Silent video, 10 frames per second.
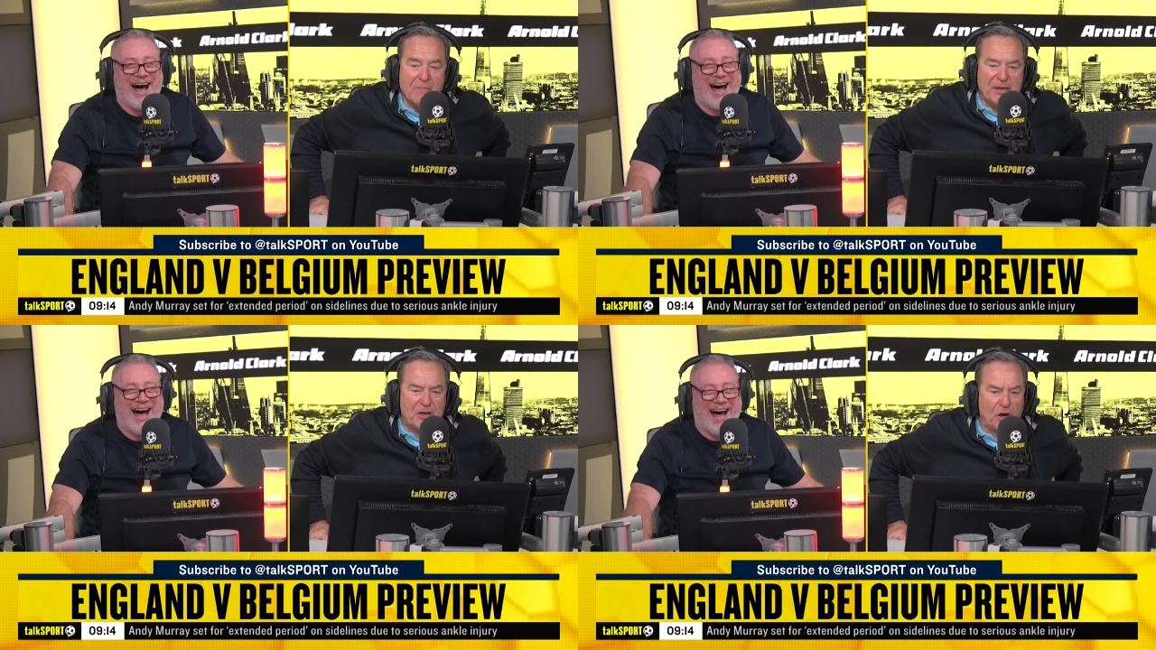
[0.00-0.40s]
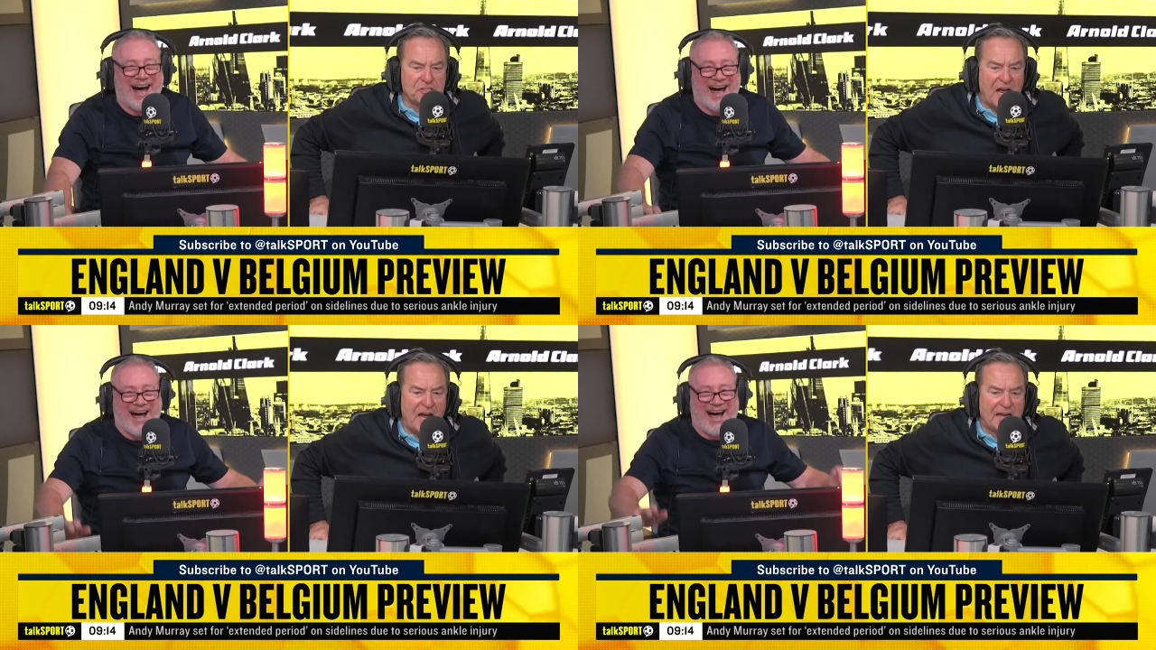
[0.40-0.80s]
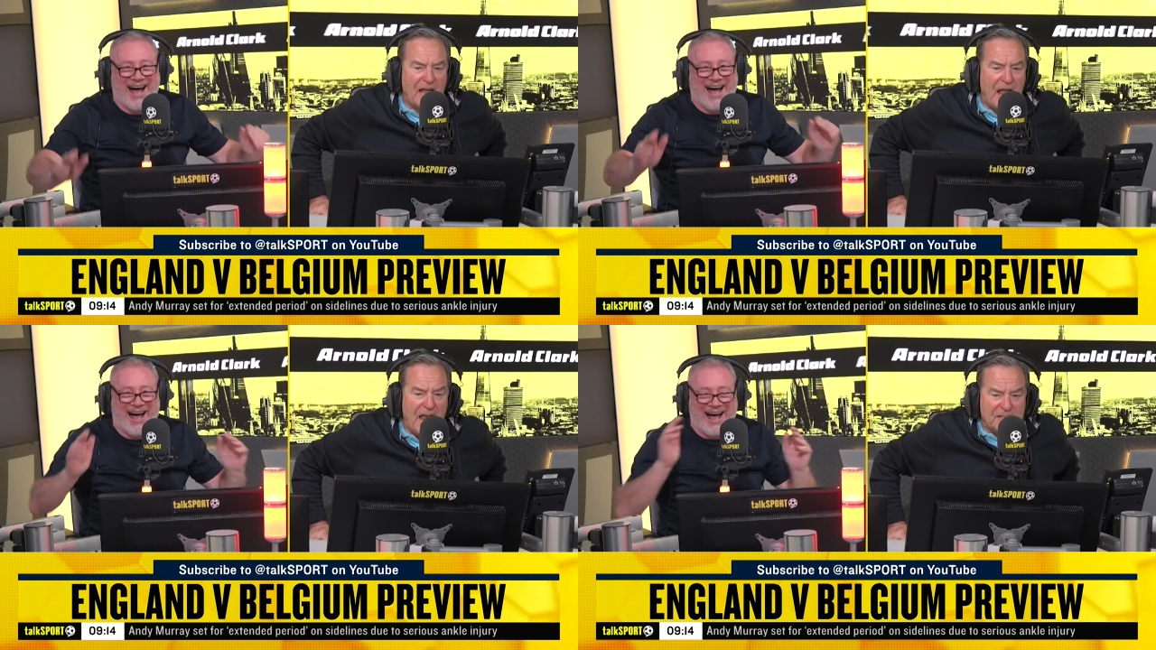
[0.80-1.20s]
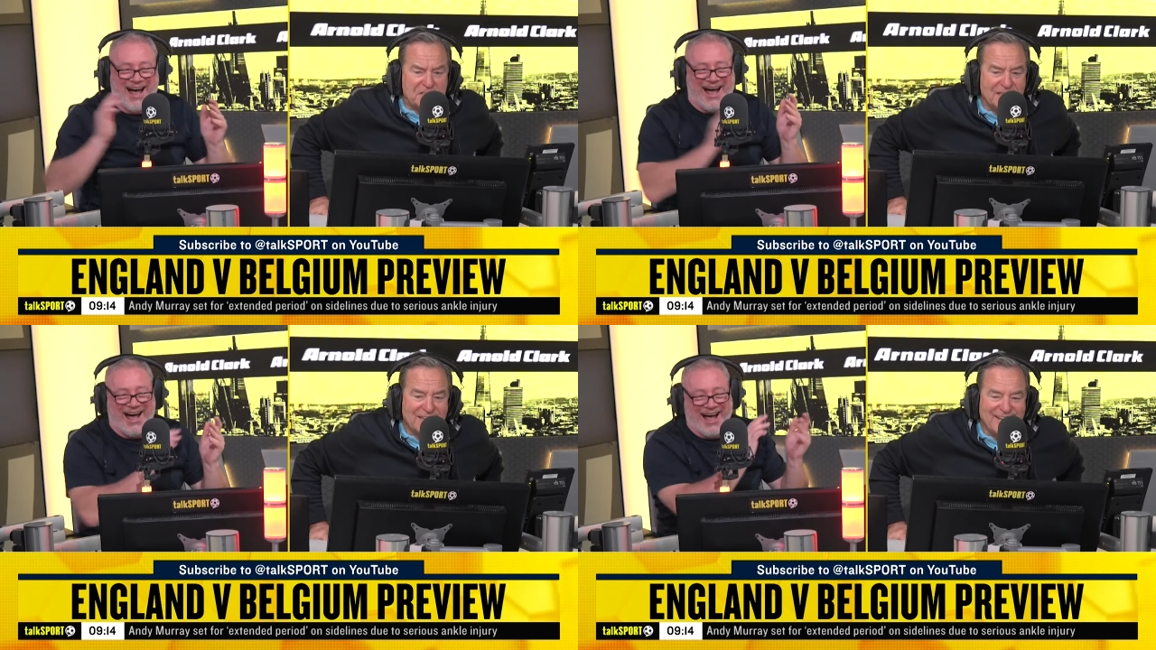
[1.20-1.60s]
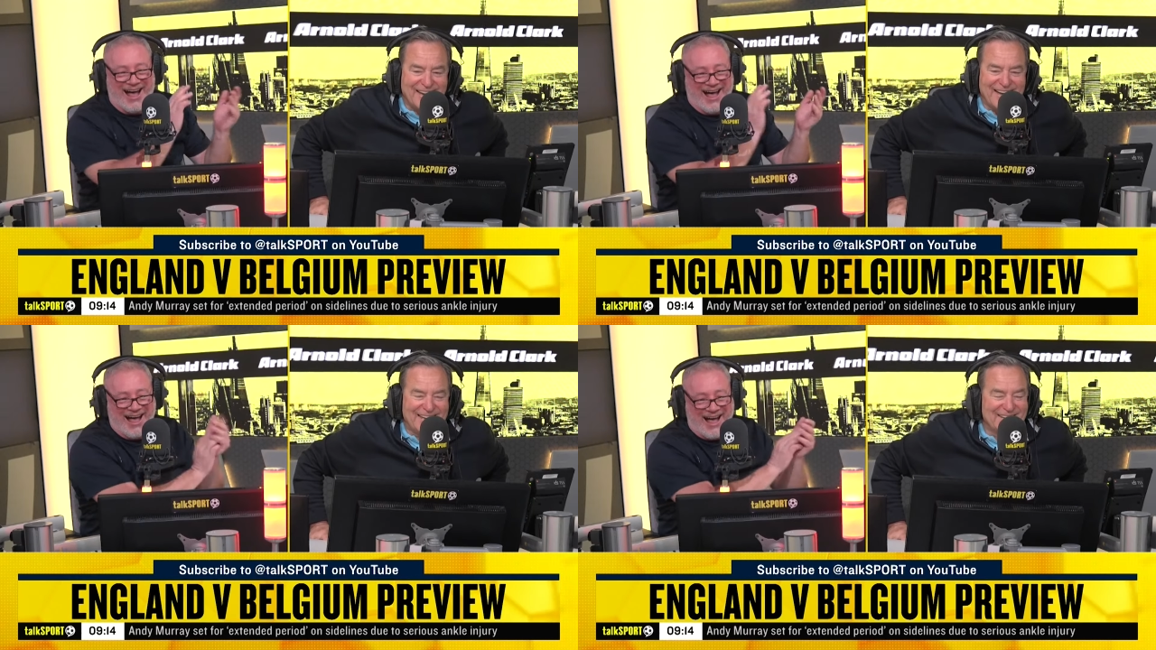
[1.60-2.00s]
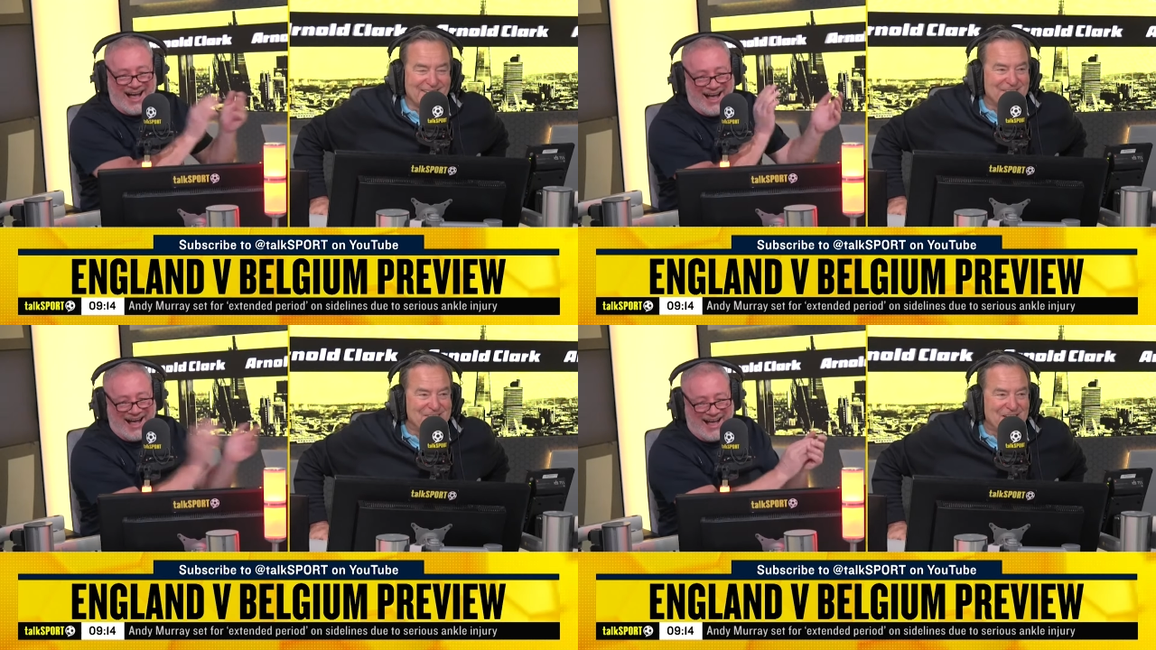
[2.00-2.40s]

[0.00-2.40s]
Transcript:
Speaker 1: because I hate England